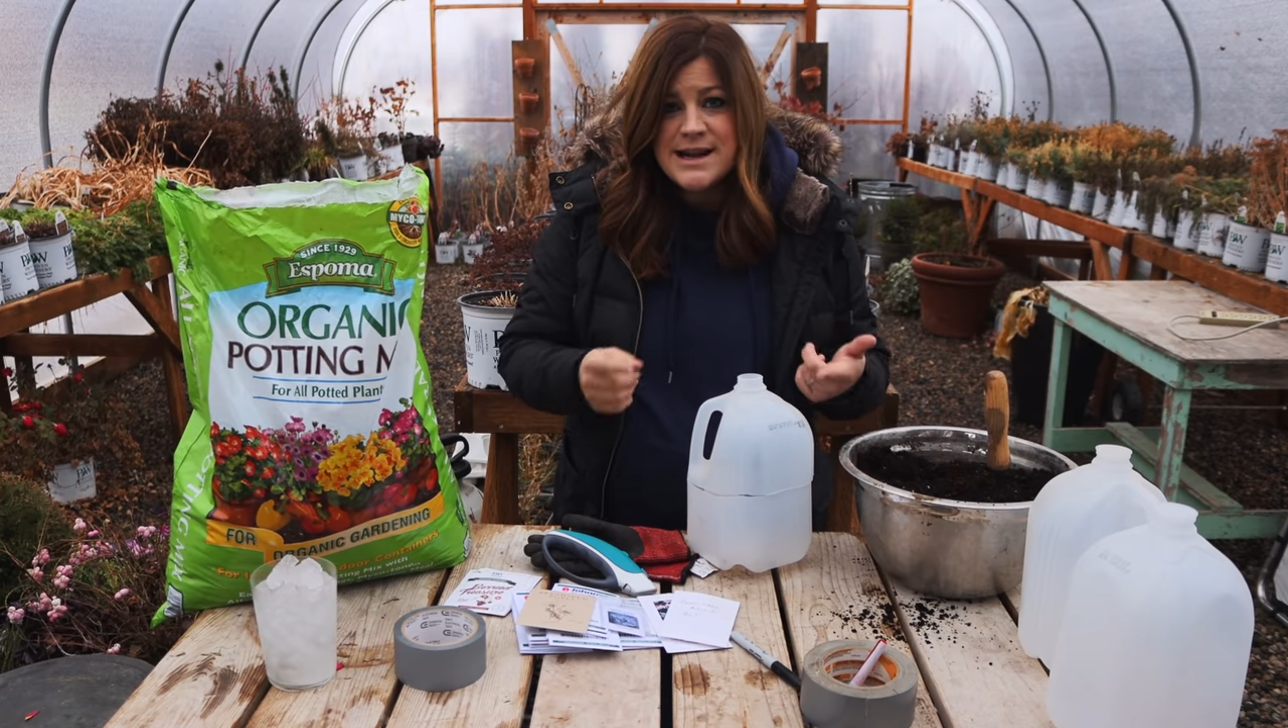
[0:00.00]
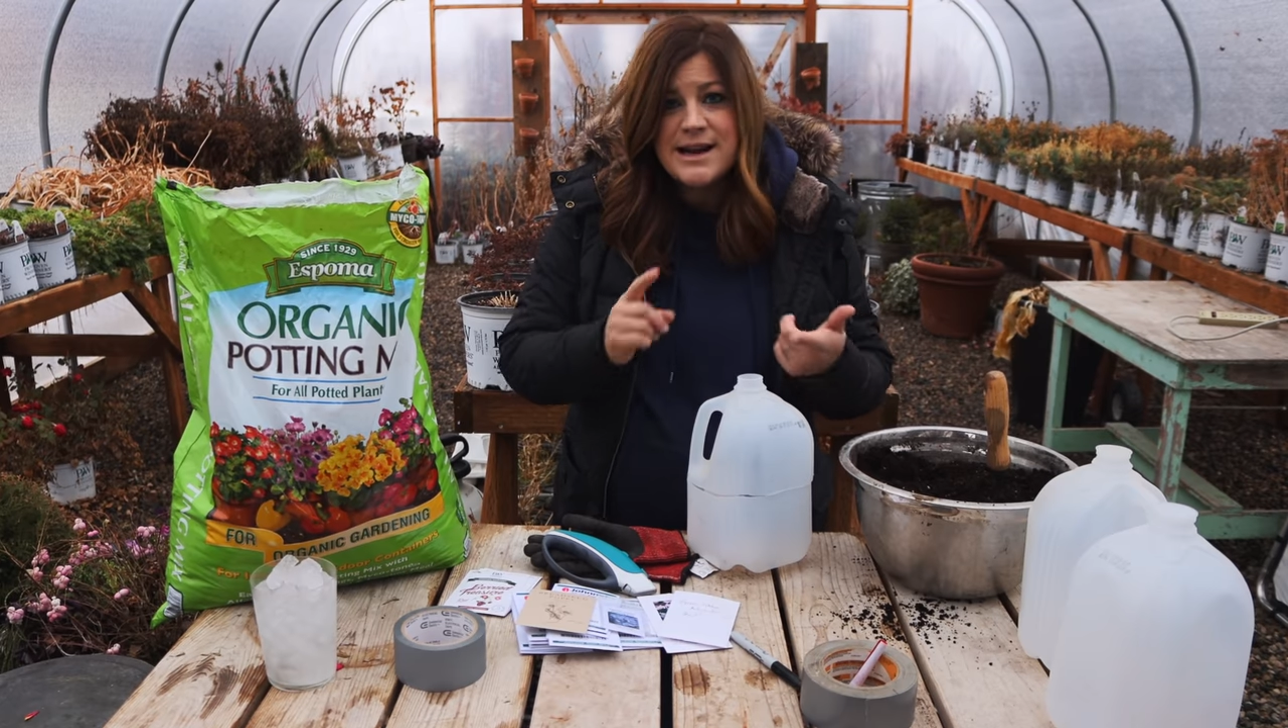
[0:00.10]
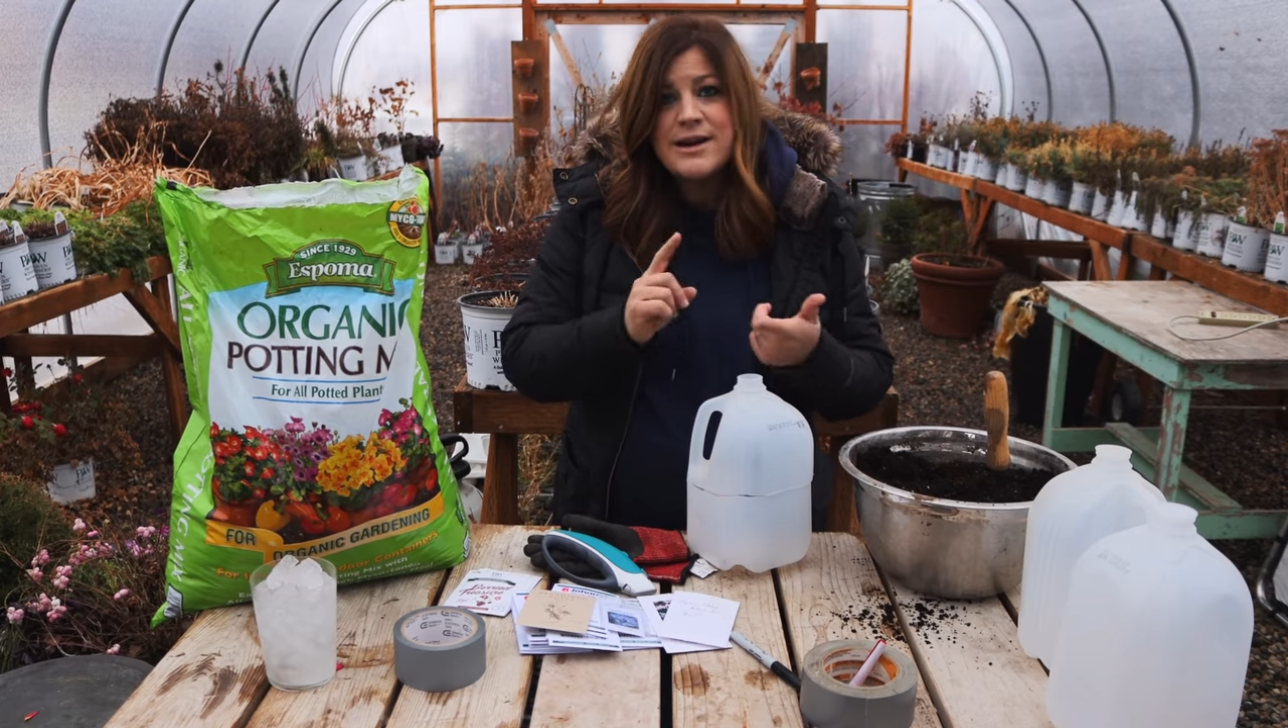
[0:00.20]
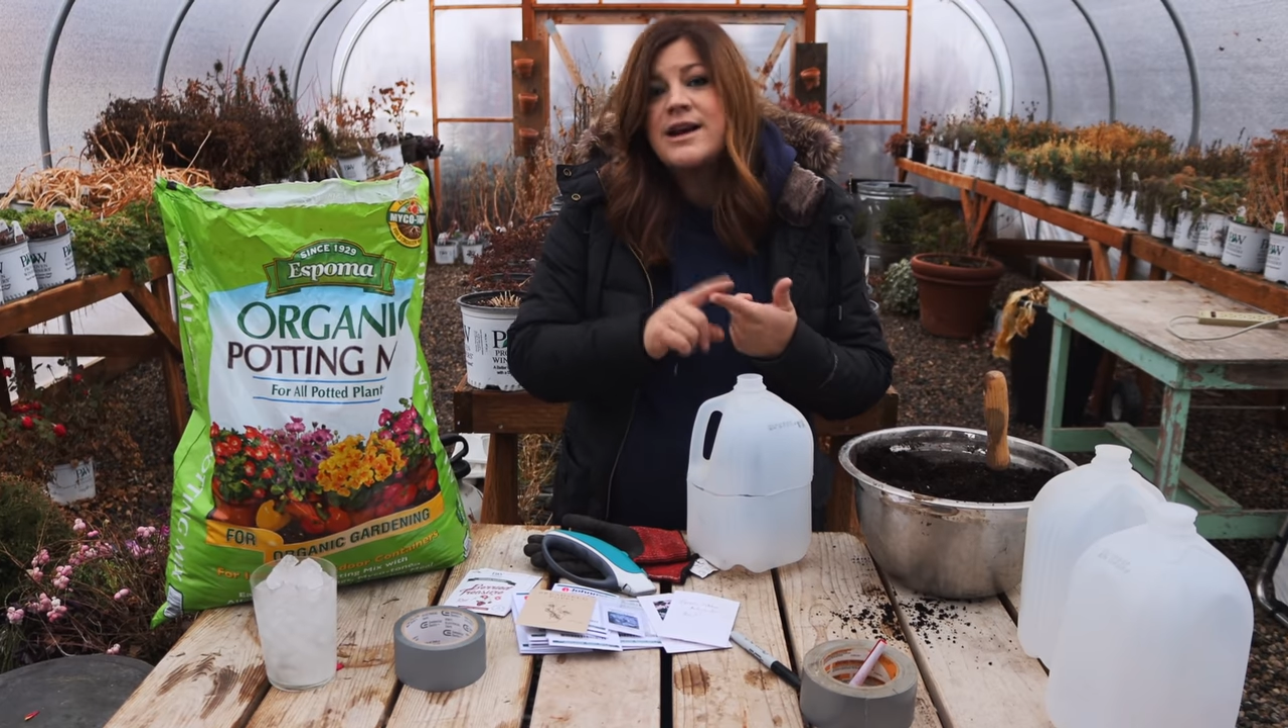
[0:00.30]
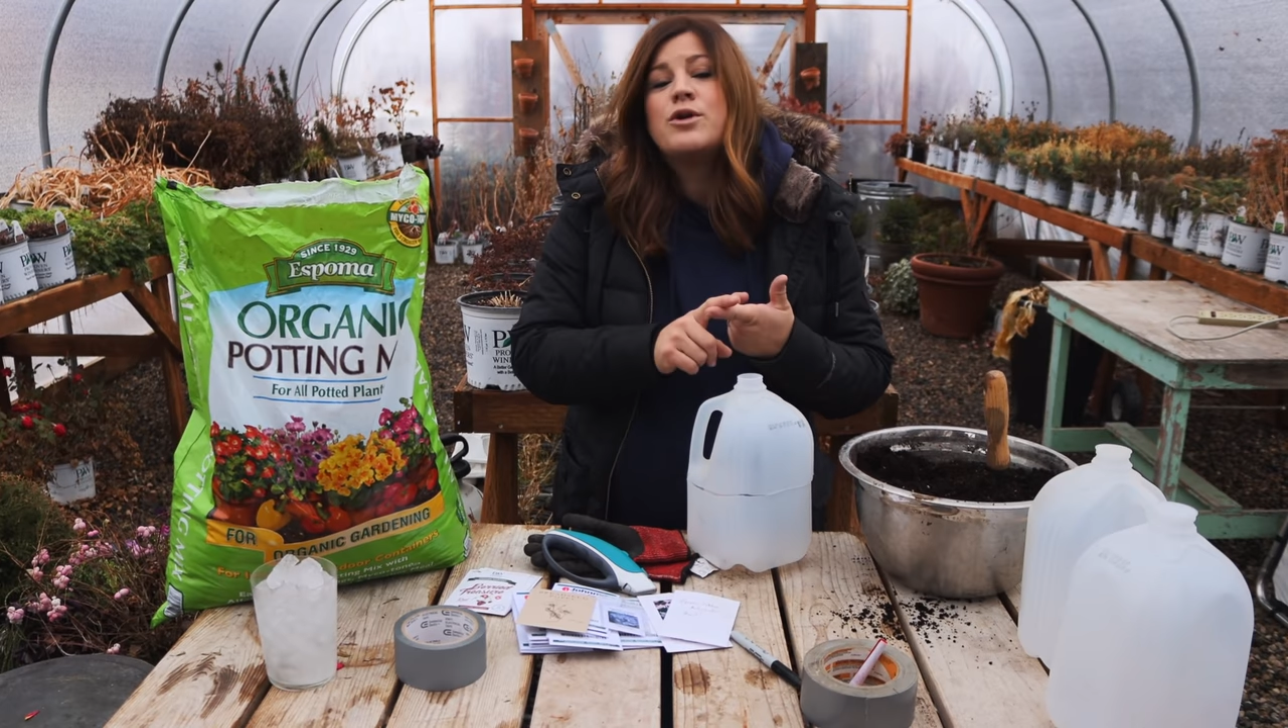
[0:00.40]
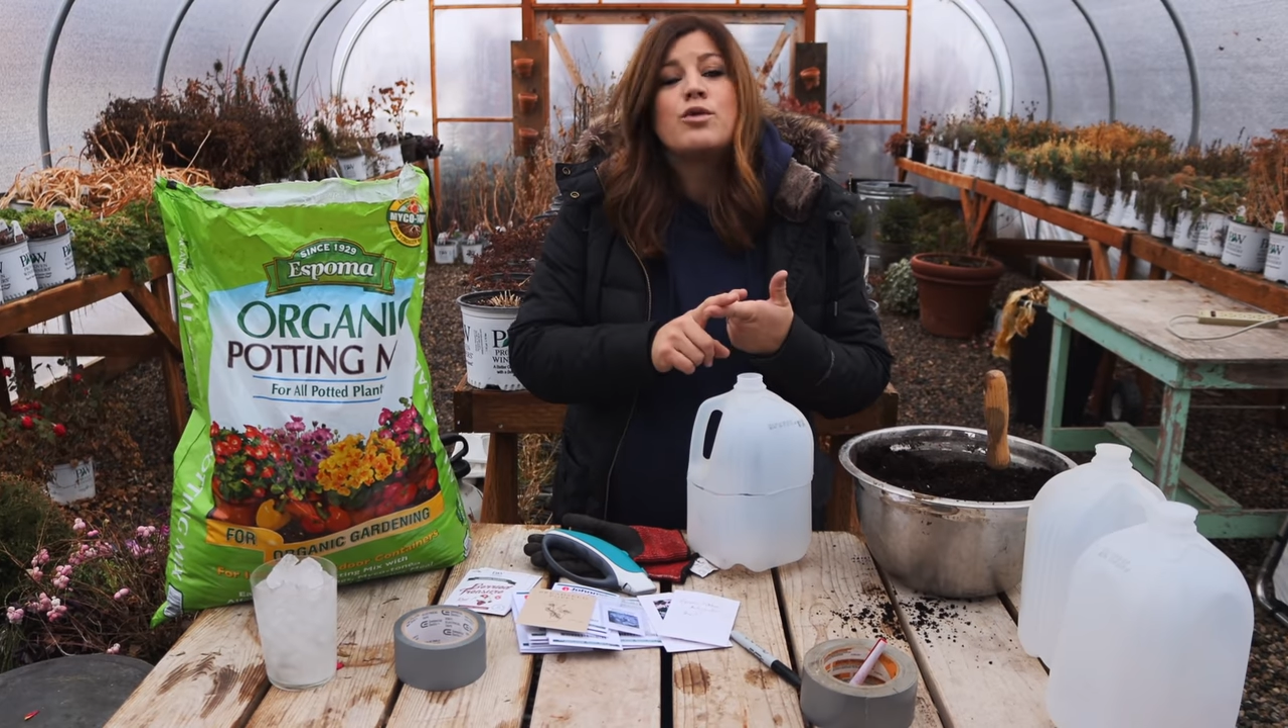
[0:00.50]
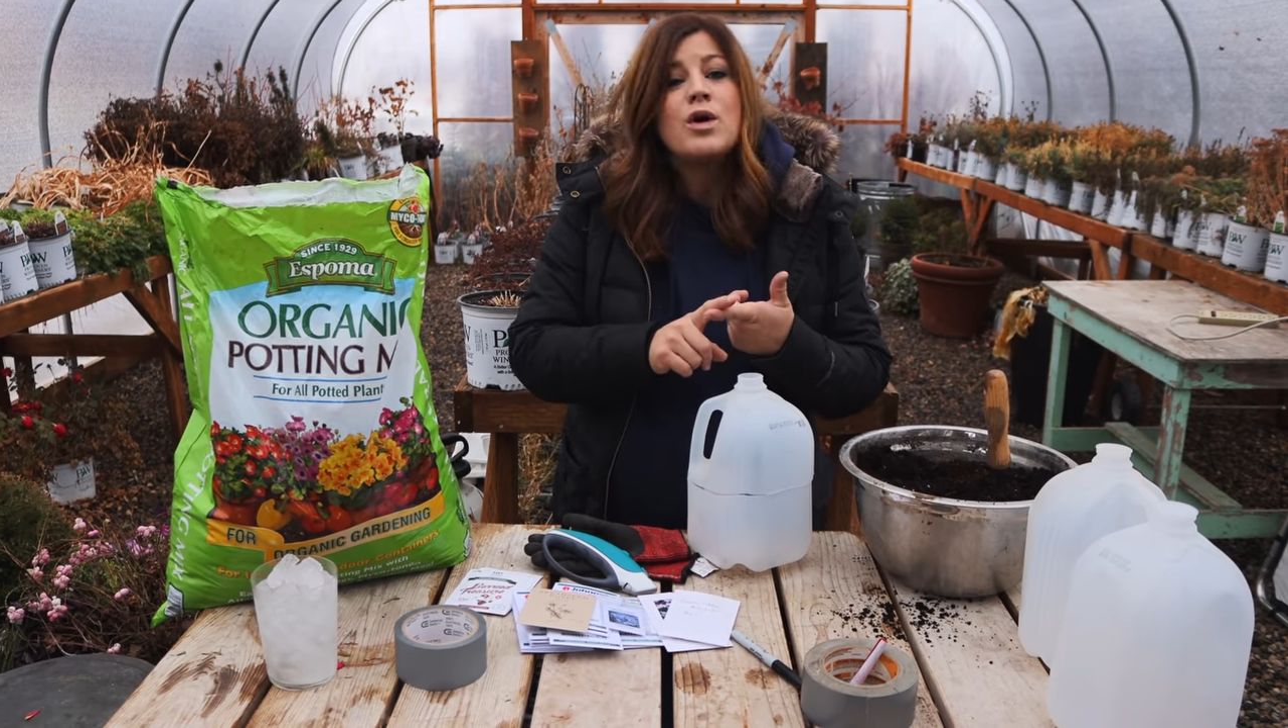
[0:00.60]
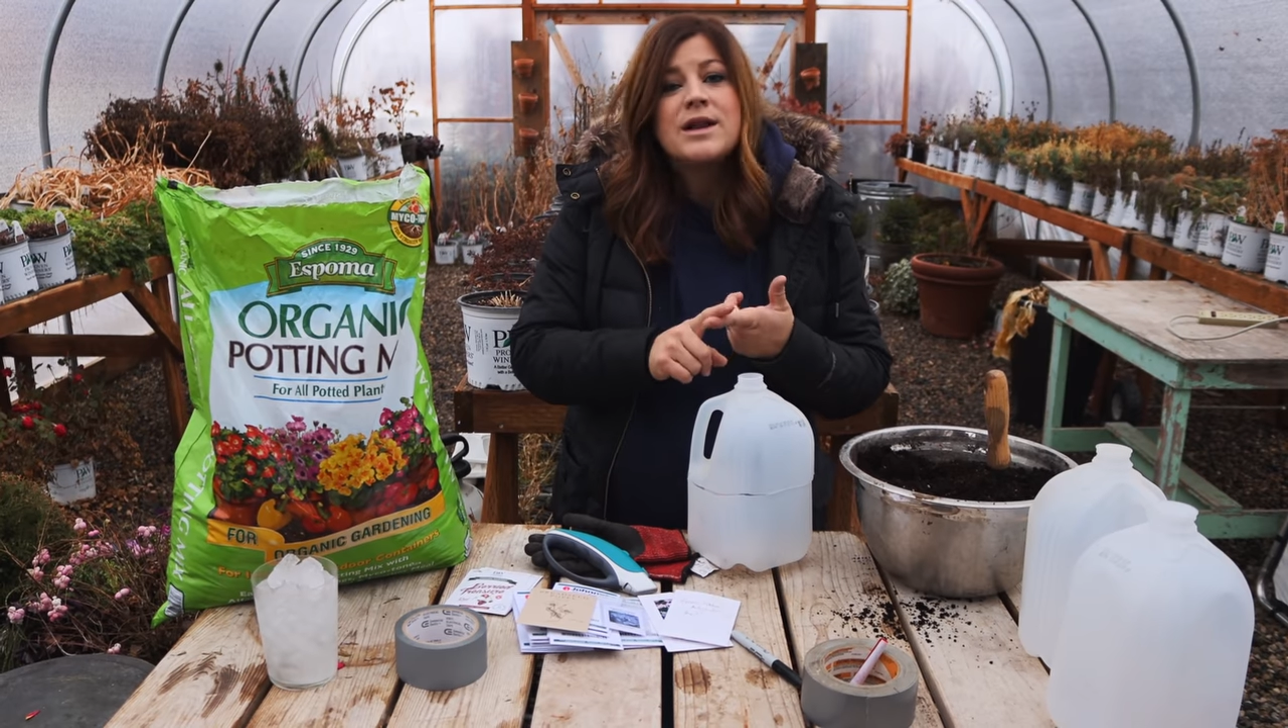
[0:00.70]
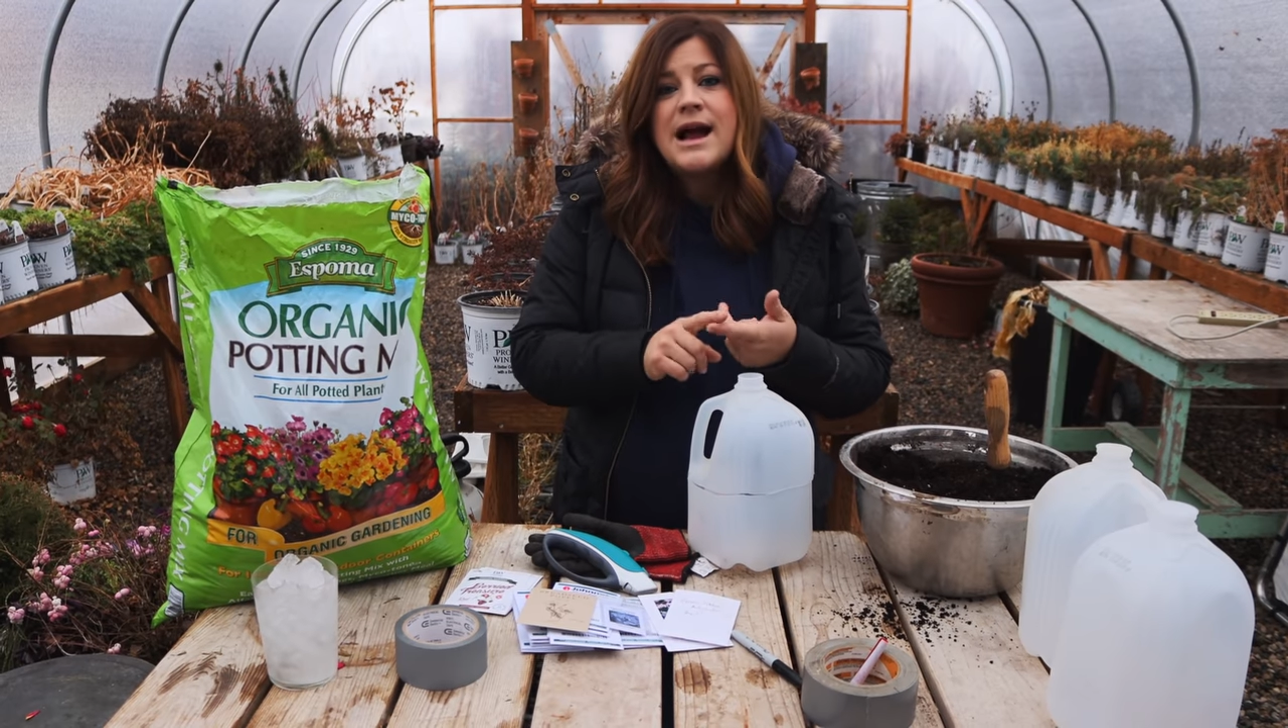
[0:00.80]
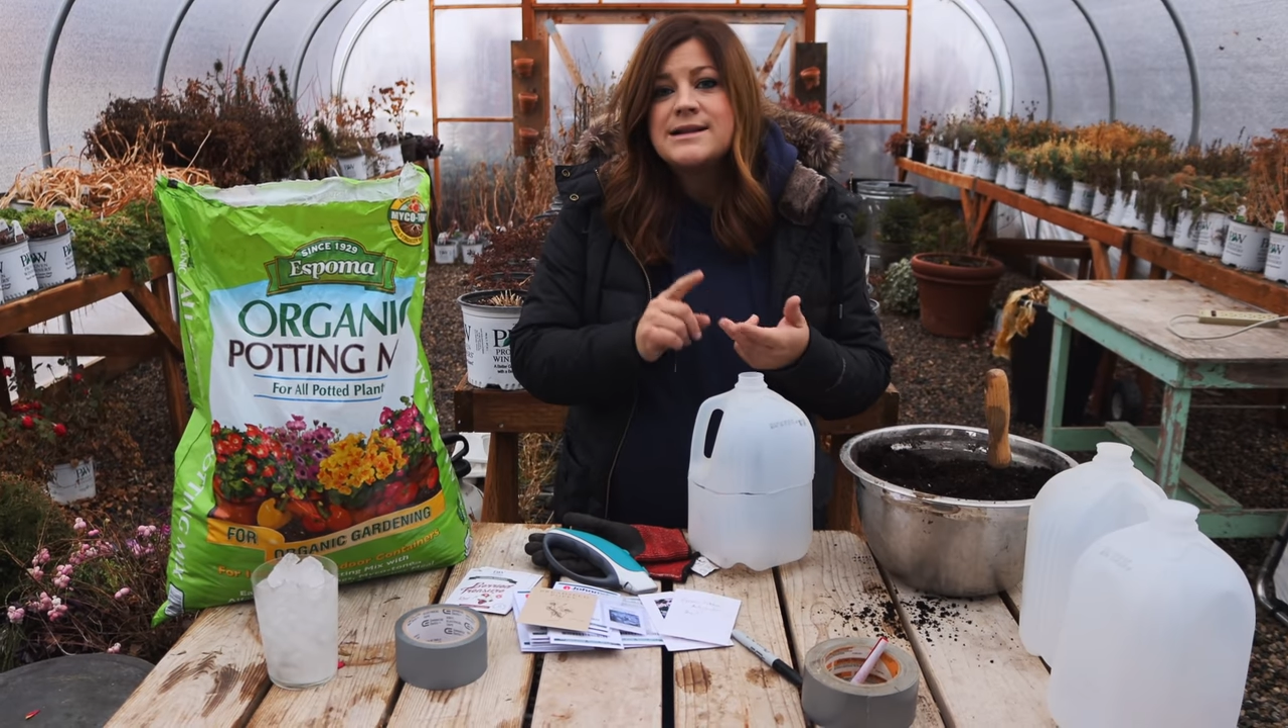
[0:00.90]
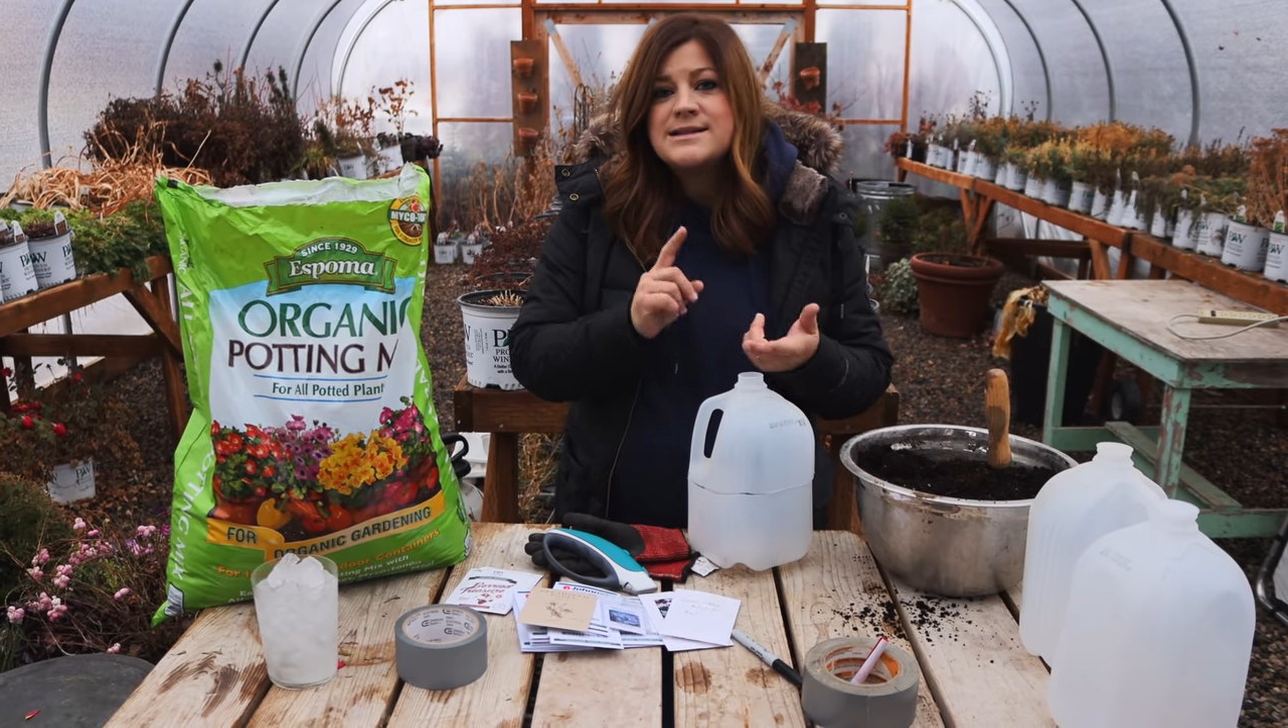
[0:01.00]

in any grow lights,